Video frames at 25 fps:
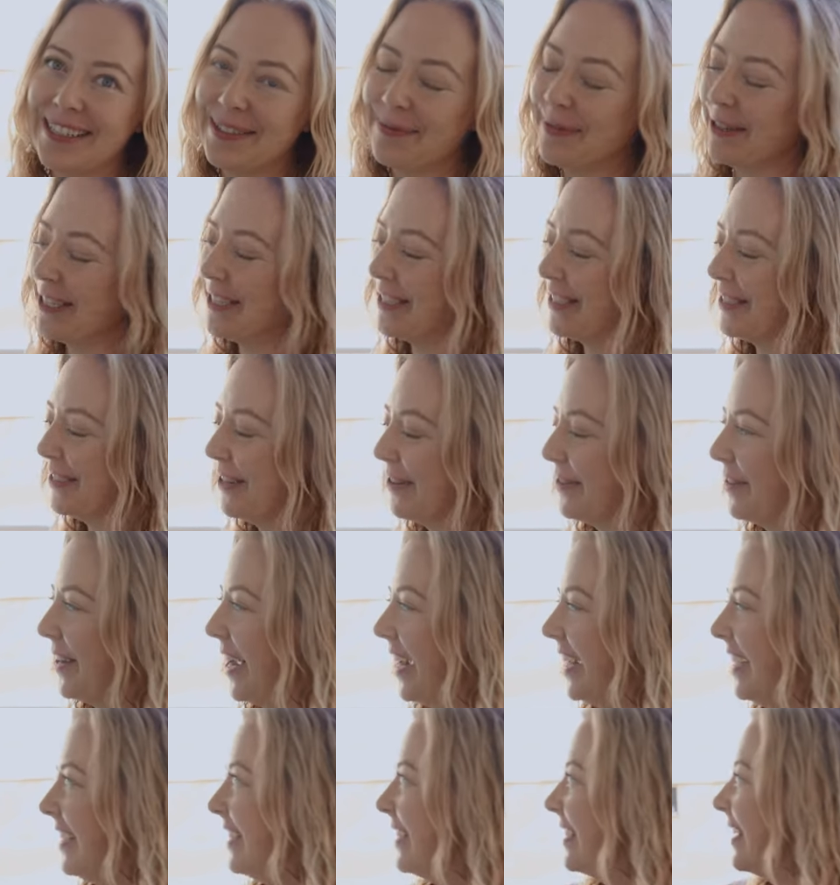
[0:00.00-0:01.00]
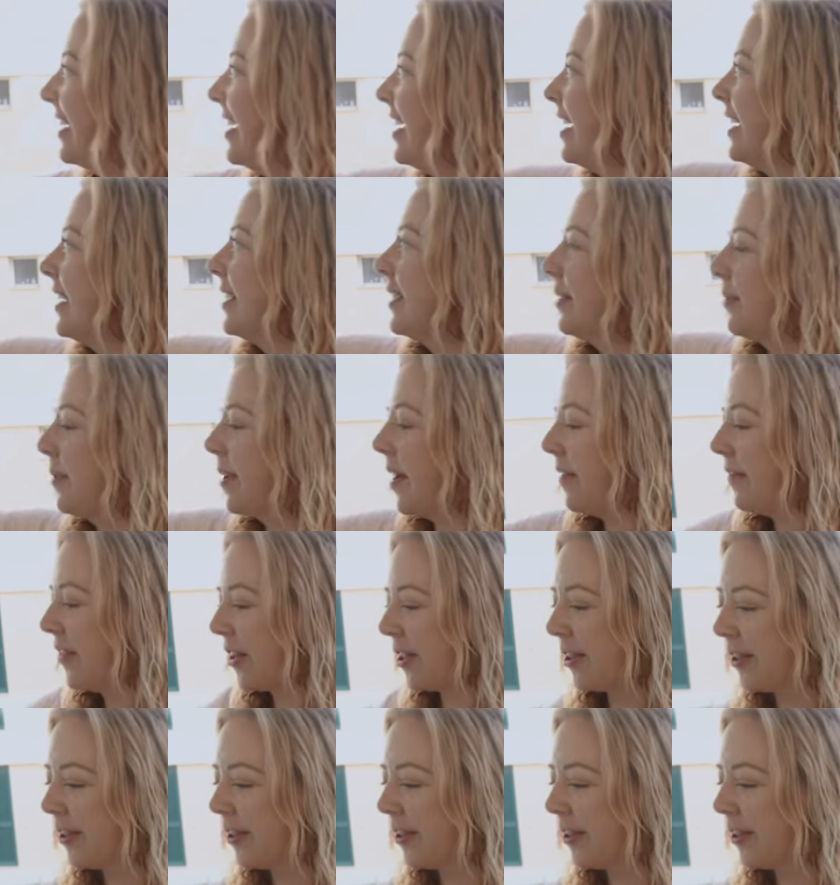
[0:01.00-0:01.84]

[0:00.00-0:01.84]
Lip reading: It's been so nice. So we have a